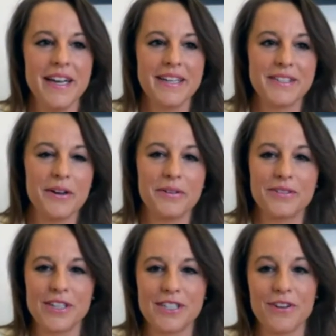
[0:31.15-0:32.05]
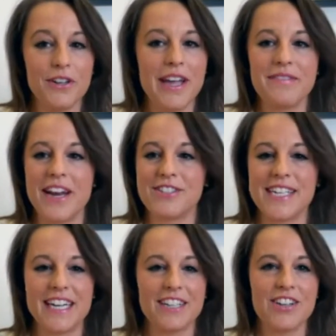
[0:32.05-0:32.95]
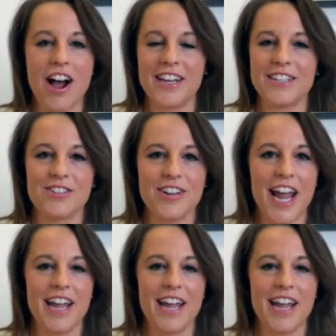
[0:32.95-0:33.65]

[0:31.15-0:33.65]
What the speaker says: So, Christopher, you gave an outstanding talk yesterday,